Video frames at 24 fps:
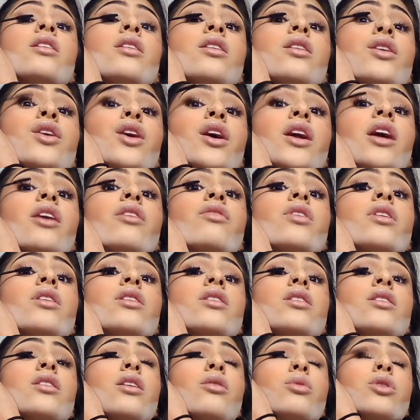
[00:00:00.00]
And I fell
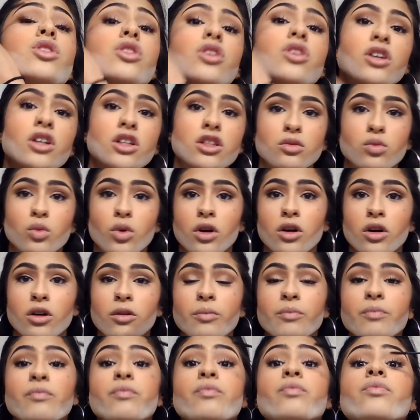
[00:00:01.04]
in love with her as well.
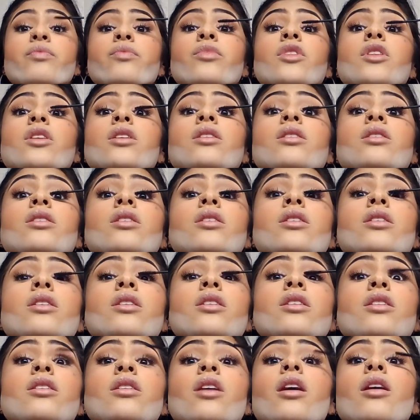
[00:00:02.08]

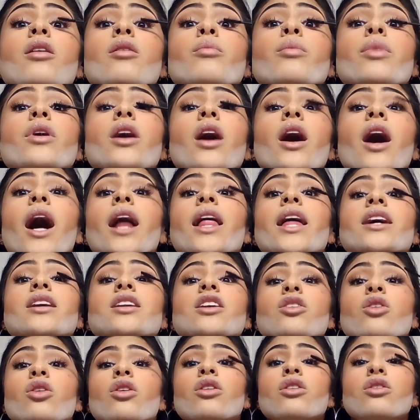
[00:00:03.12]
But I like
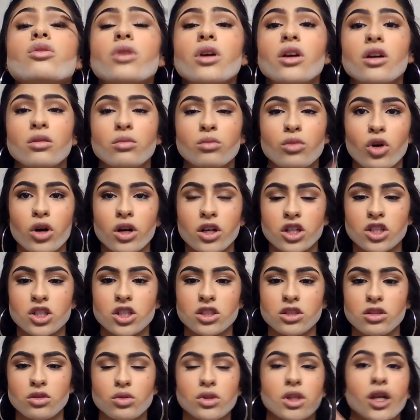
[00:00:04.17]
Nicole Guerrero more because she's
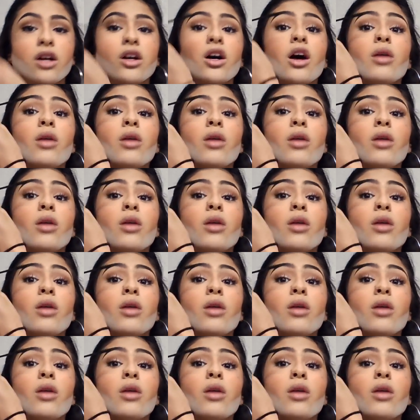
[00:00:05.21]
the one that got